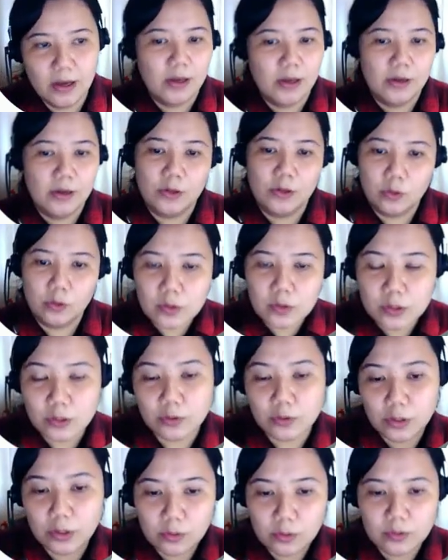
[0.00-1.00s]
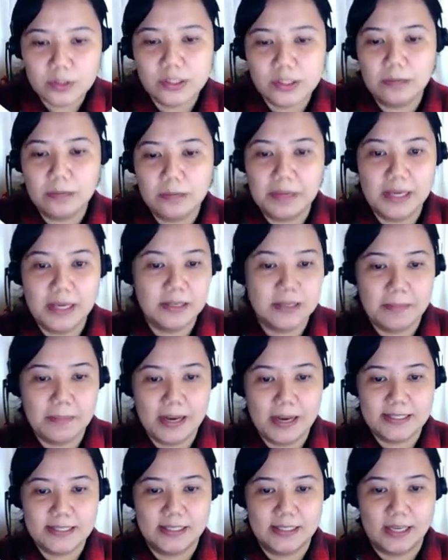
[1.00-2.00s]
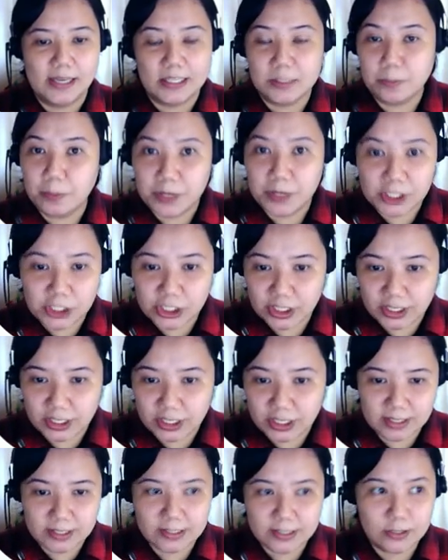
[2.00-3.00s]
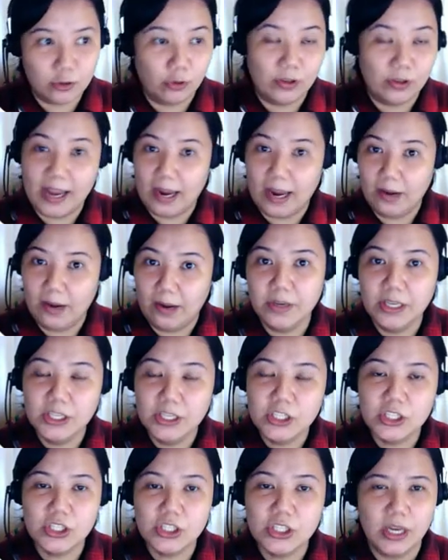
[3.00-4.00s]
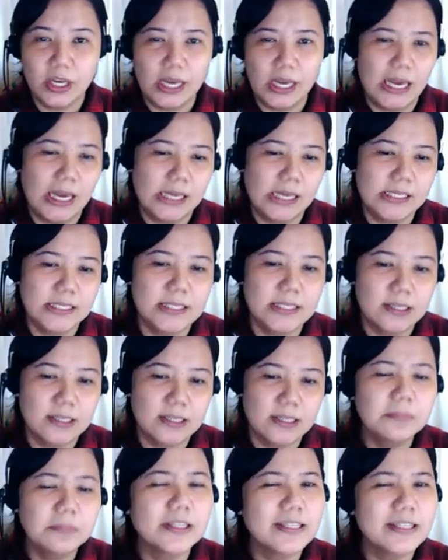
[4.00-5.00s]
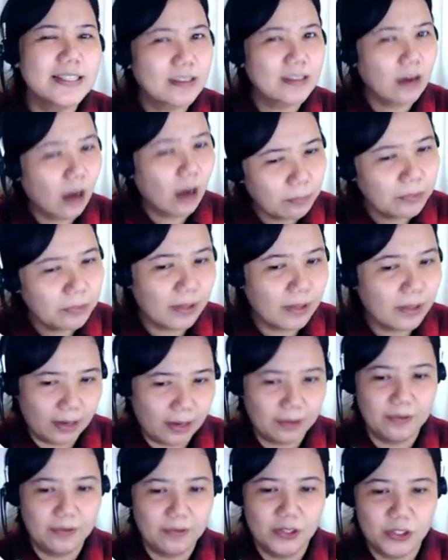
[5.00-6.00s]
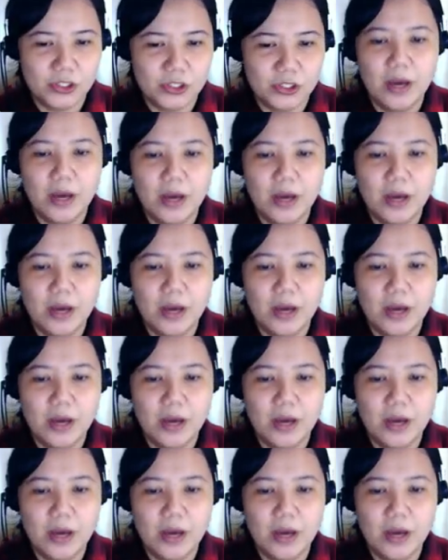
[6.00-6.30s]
You also use some idiomatic expressions or language and some less common language,